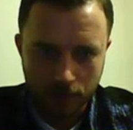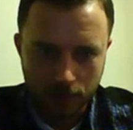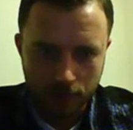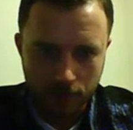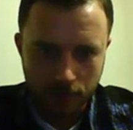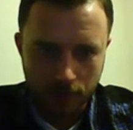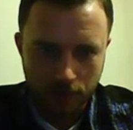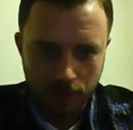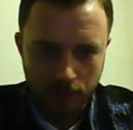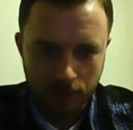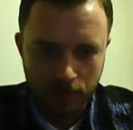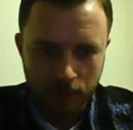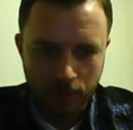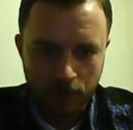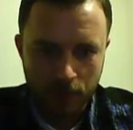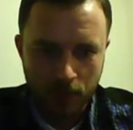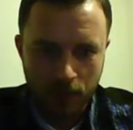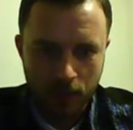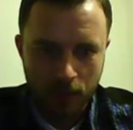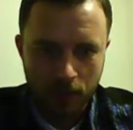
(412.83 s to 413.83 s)
Okay,
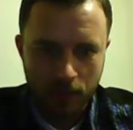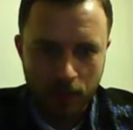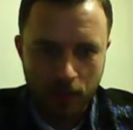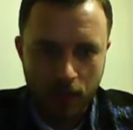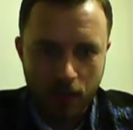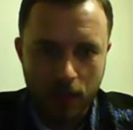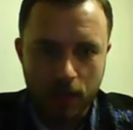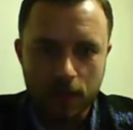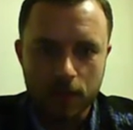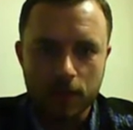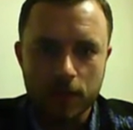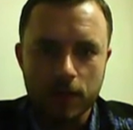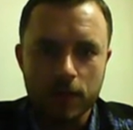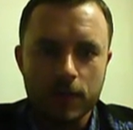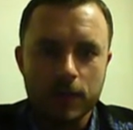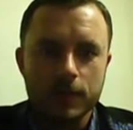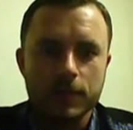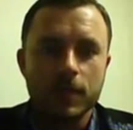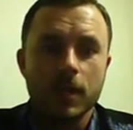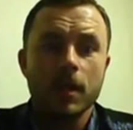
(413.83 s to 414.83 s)
and there
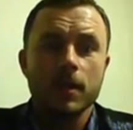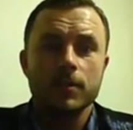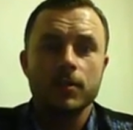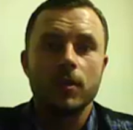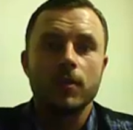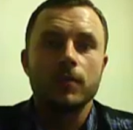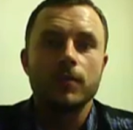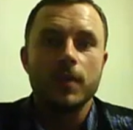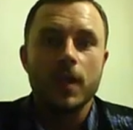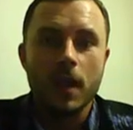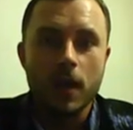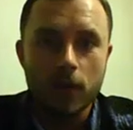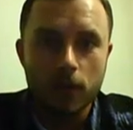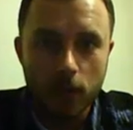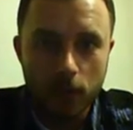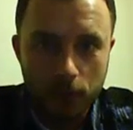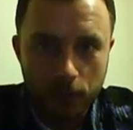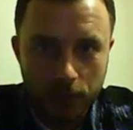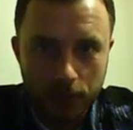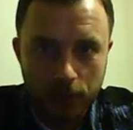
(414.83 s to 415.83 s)
it is. So now
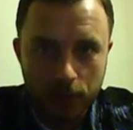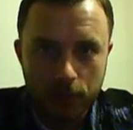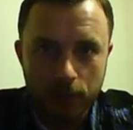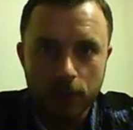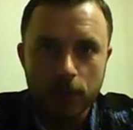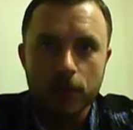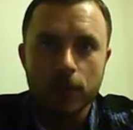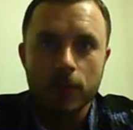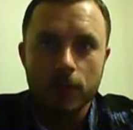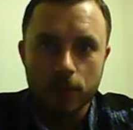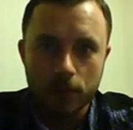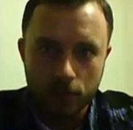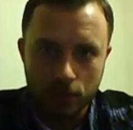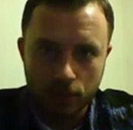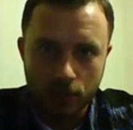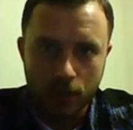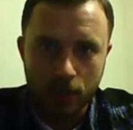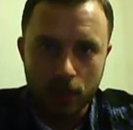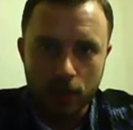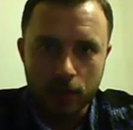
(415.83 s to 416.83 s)
when we
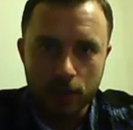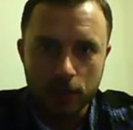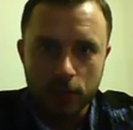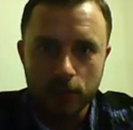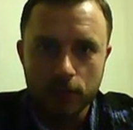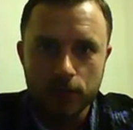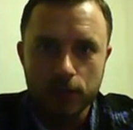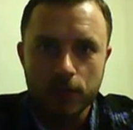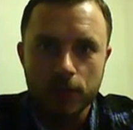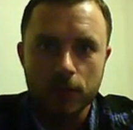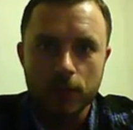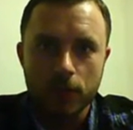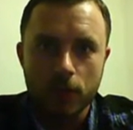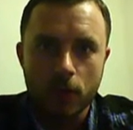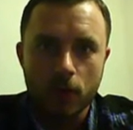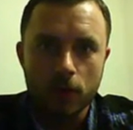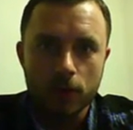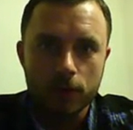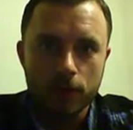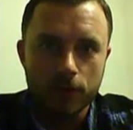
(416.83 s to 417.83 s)
uh, use the
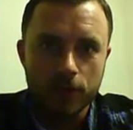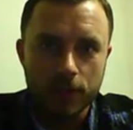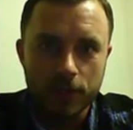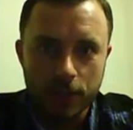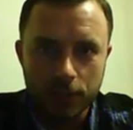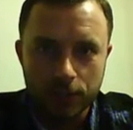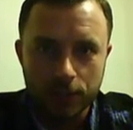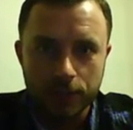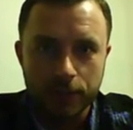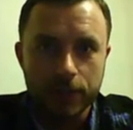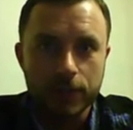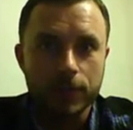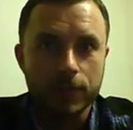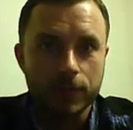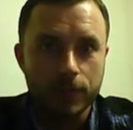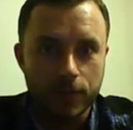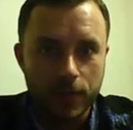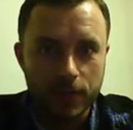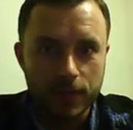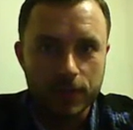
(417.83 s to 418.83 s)
call to the dictionary
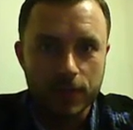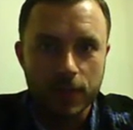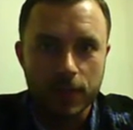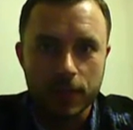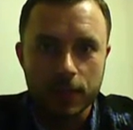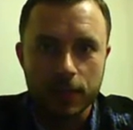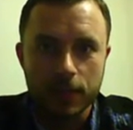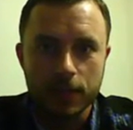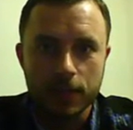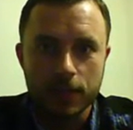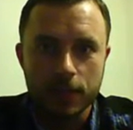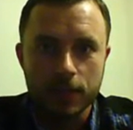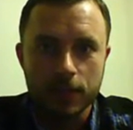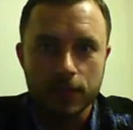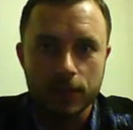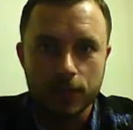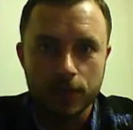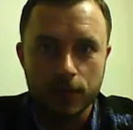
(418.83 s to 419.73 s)
to translate a